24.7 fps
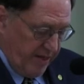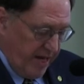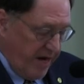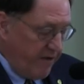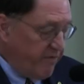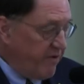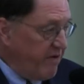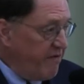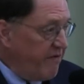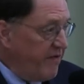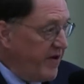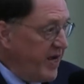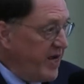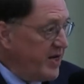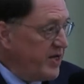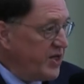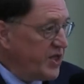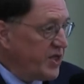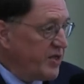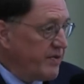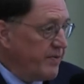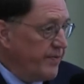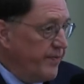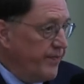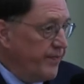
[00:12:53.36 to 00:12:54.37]
that we
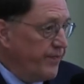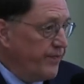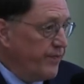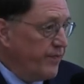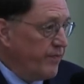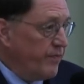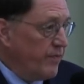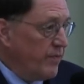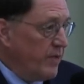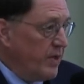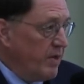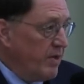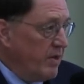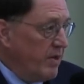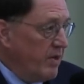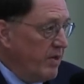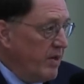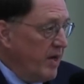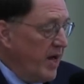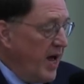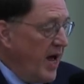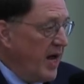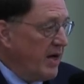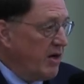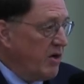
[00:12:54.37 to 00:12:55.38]
face,
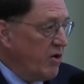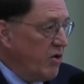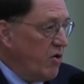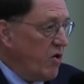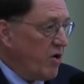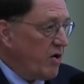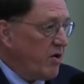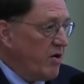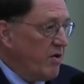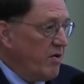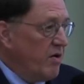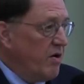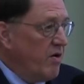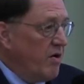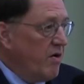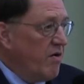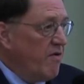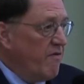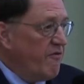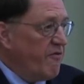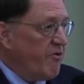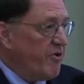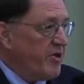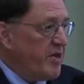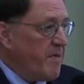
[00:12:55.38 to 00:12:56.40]
and look
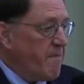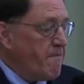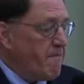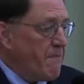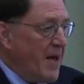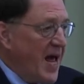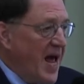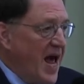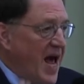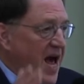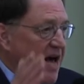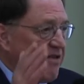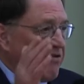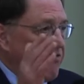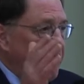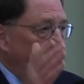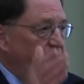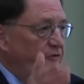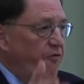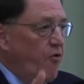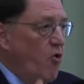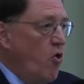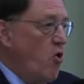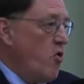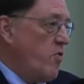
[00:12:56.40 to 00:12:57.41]
for the path
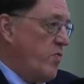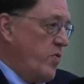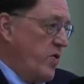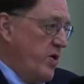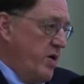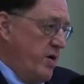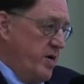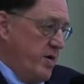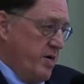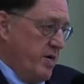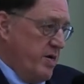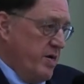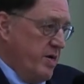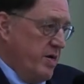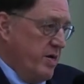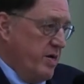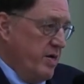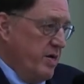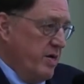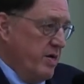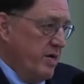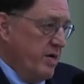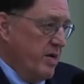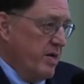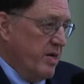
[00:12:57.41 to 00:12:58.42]
forward
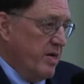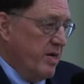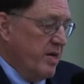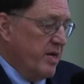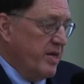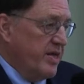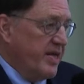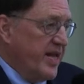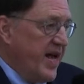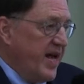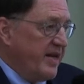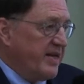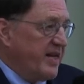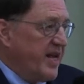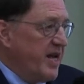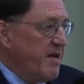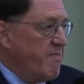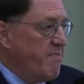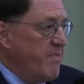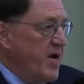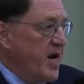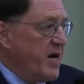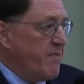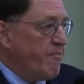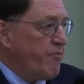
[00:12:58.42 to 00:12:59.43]
that
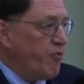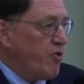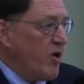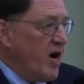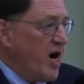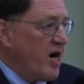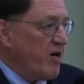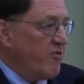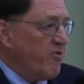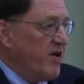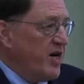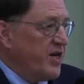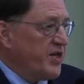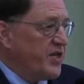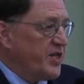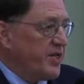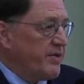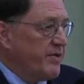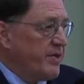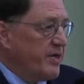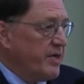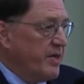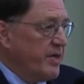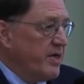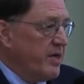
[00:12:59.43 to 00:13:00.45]
can make
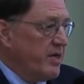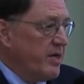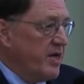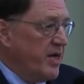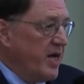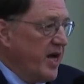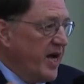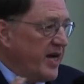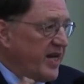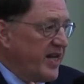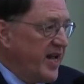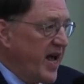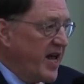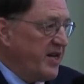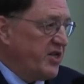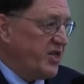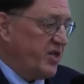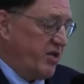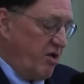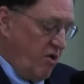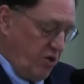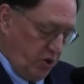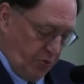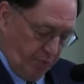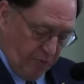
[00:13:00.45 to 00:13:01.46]
progress
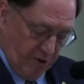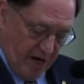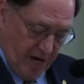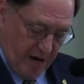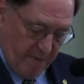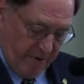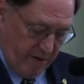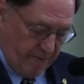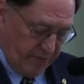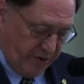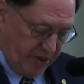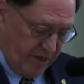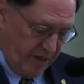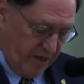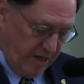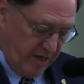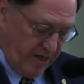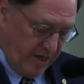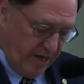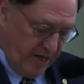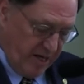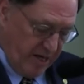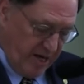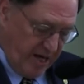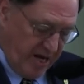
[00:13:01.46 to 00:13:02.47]
against those problems
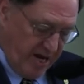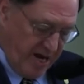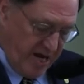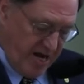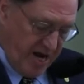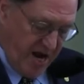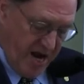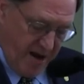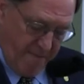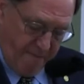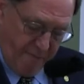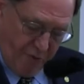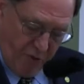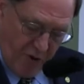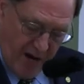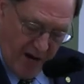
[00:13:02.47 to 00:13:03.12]
in a